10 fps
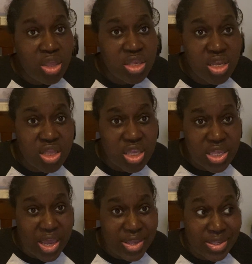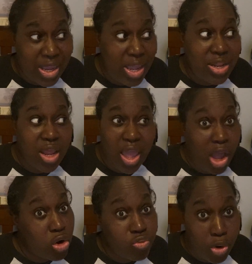took the test. And
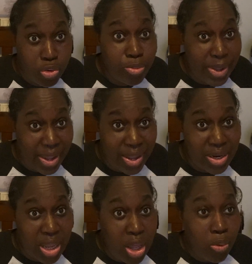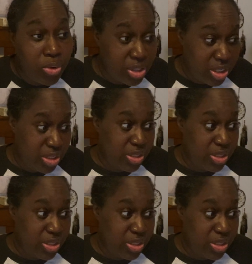a grown man with this,